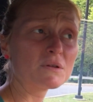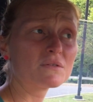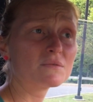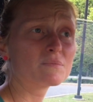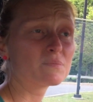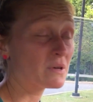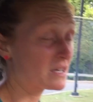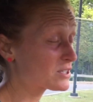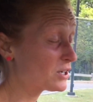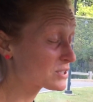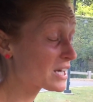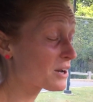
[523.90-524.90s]
But it
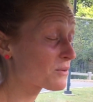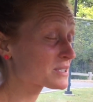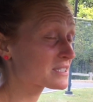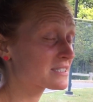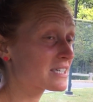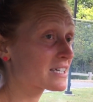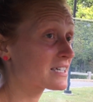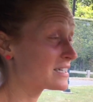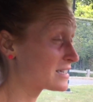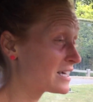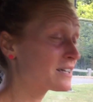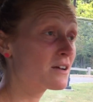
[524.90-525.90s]
turns out I wasn't in second,
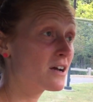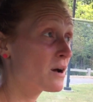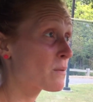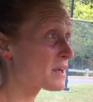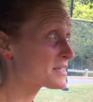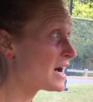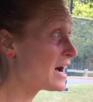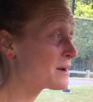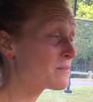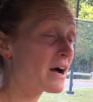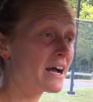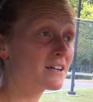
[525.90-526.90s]
and then by the
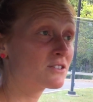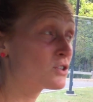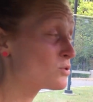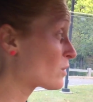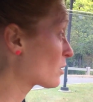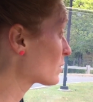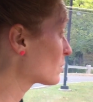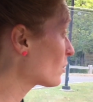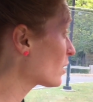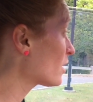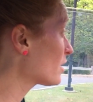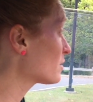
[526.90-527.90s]
time I knew where we
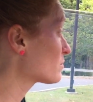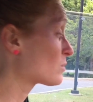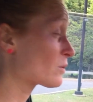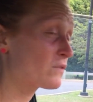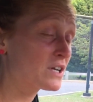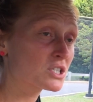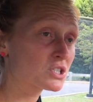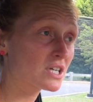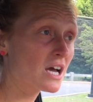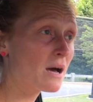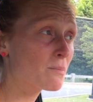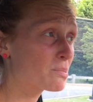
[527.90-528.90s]
were
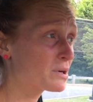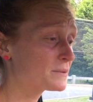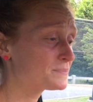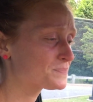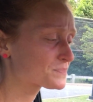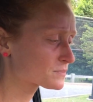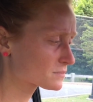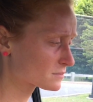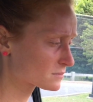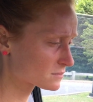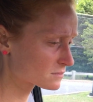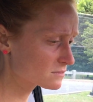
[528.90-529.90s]
finishing up.
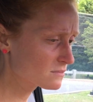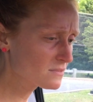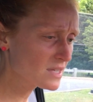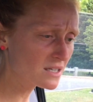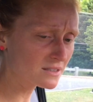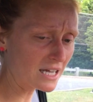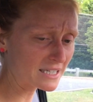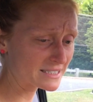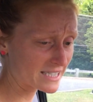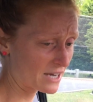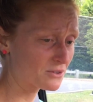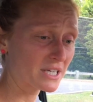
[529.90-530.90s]
A lot of
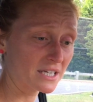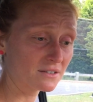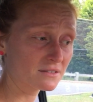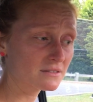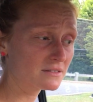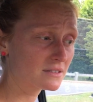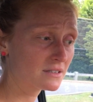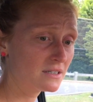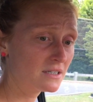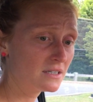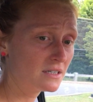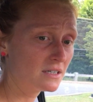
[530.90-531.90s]
downhill.
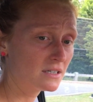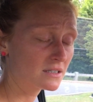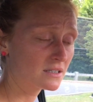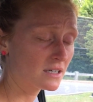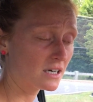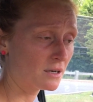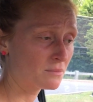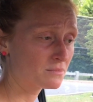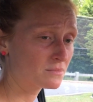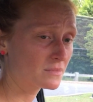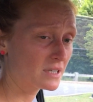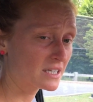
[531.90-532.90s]

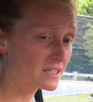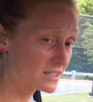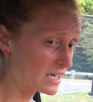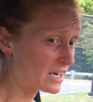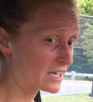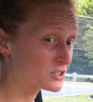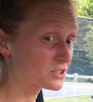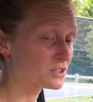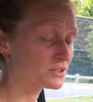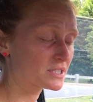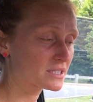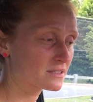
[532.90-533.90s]
It got actually
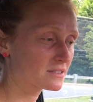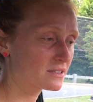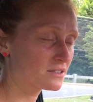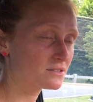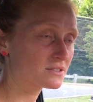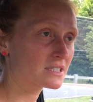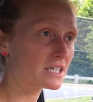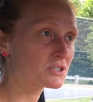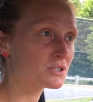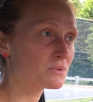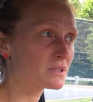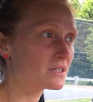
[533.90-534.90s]
a little
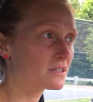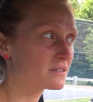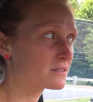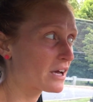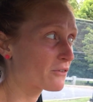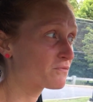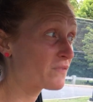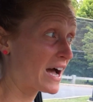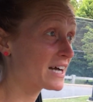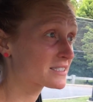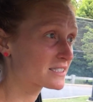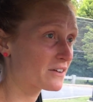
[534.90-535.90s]
sketchy with how
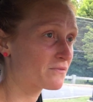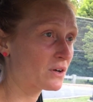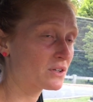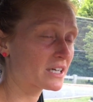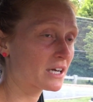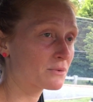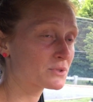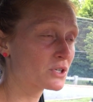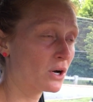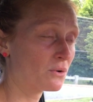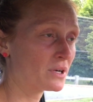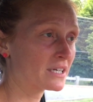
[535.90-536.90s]
fast I felt like I was
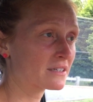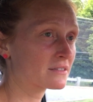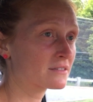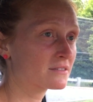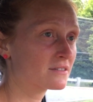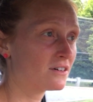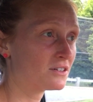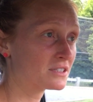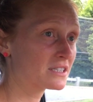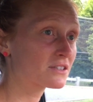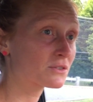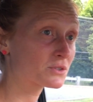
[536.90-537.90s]
going
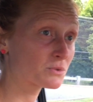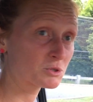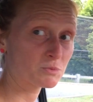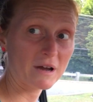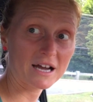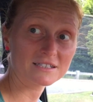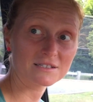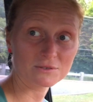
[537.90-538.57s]
on the switchbacks.